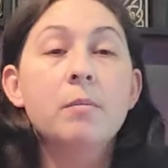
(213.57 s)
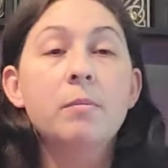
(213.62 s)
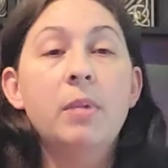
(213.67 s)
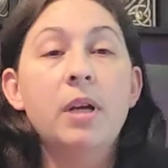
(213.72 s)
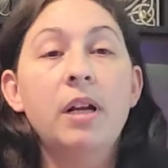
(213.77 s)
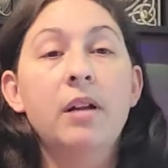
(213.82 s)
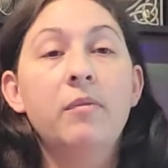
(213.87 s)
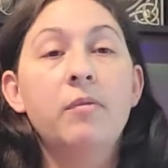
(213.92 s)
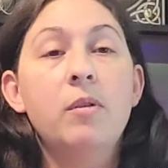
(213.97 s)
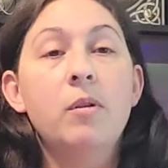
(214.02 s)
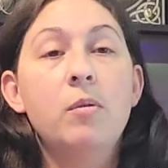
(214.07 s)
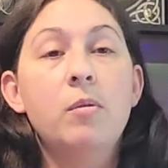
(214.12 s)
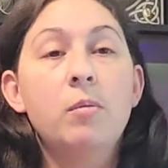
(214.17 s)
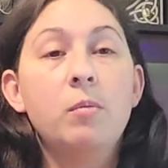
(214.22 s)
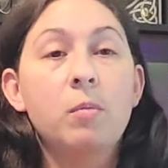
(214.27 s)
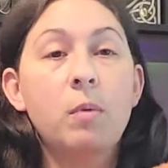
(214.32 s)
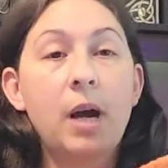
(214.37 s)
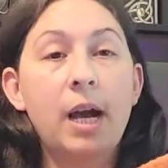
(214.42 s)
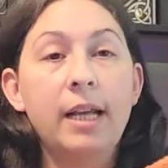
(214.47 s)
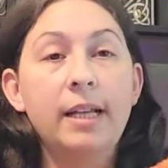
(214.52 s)
But
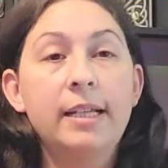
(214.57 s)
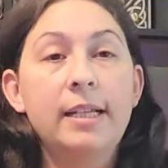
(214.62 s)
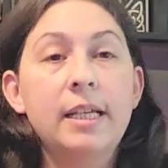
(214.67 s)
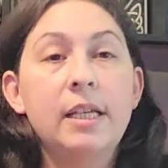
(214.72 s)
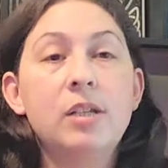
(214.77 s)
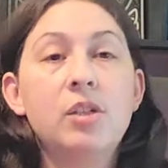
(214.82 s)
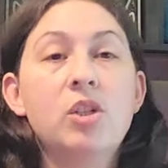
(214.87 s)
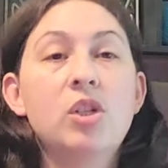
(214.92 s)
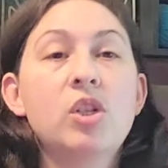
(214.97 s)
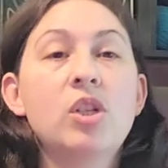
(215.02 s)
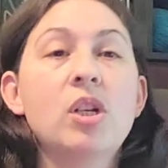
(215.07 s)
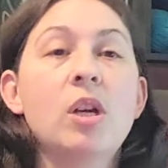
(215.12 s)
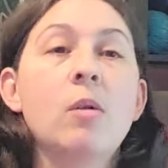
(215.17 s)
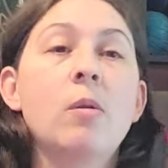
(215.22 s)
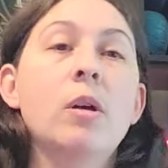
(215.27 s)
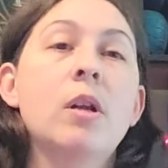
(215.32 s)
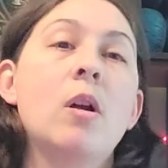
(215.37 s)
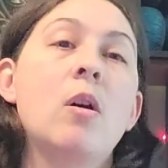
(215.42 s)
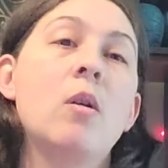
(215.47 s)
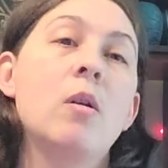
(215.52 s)
I did
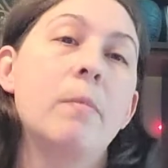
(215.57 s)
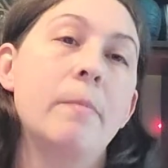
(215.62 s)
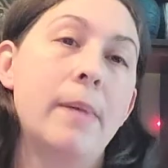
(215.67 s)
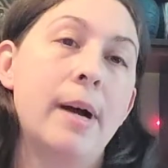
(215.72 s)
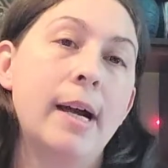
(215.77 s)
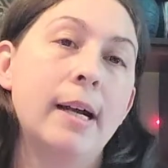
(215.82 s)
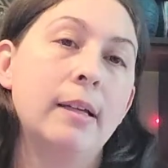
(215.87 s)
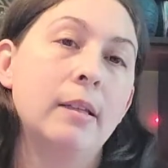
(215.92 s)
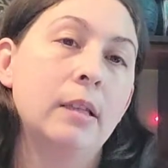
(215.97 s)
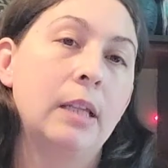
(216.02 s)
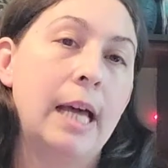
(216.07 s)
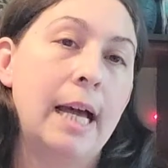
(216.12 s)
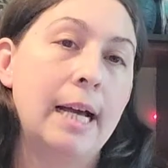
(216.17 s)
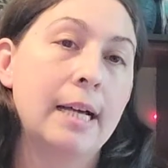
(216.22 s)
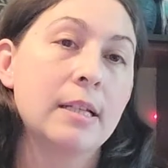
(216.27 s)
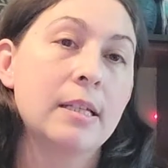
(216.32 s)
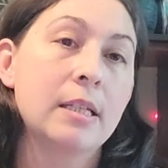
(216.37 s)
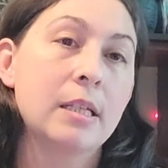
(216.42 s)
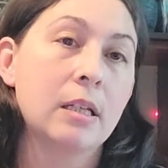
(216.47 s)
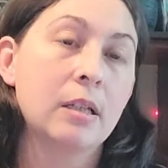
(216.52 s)
show it on my
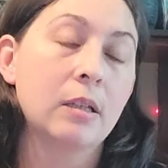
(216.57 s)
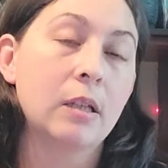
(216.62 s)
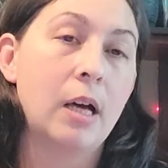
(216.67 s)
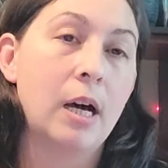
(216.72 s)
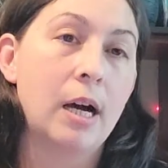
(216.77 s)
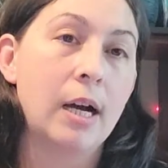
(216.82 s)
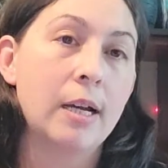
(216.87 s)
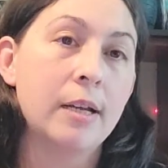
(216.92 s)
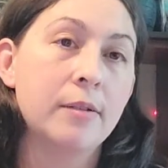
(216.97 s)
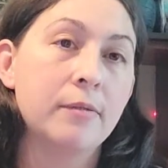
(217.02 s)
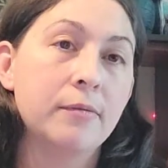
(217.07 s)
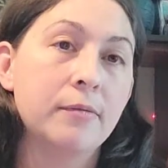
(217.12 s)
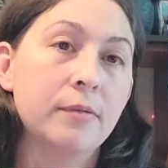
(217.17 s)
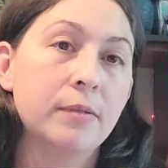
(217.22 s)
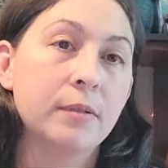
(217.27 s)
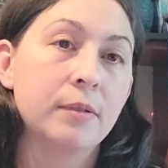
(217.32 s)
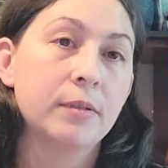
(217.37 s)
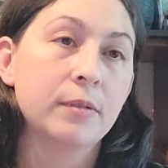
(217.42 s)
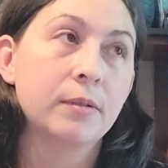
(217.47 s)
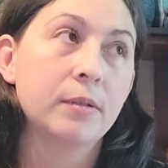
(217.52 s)
last live.
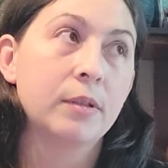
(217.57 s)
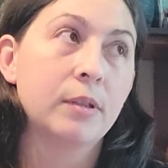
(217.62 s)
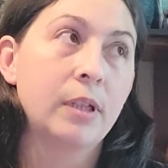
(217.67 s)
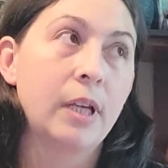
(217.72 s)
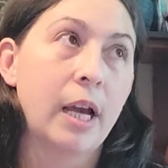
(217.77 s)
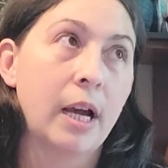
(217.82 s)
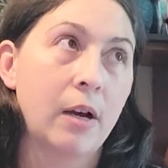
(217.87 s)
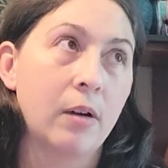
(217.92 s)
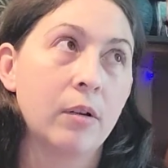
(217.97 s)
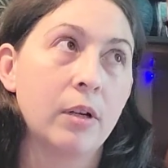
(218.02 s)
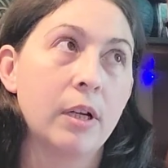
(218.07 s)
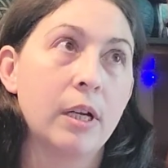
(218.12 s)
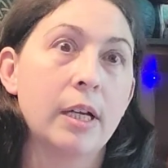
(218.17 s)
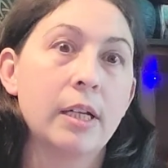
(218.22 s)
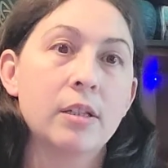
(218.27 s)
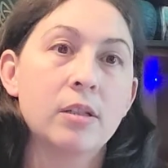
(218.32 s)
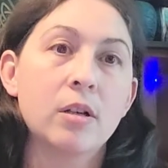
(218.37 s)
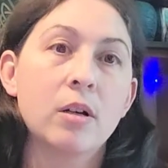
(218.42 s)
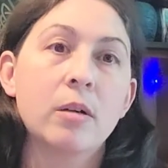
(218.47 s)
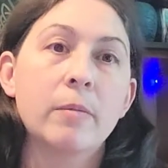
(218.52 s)
Yeah, I'll go
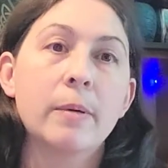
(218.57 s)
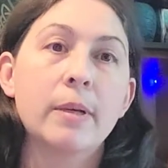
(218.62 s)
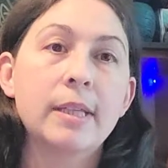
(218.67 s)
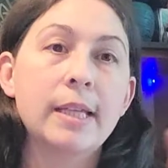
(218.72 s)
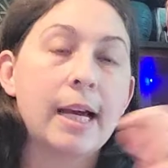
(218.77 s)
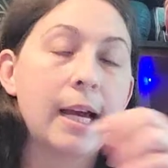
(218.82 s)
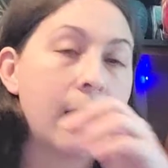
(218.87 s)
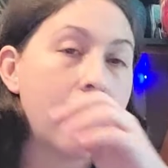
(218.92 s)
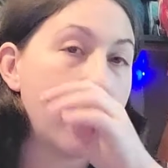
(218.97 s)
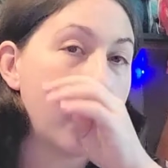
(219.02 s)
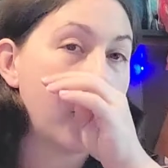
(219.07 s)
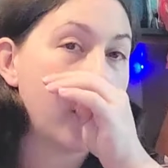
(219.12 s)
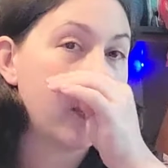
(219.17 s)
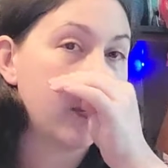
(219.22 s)
ahead and talk about that.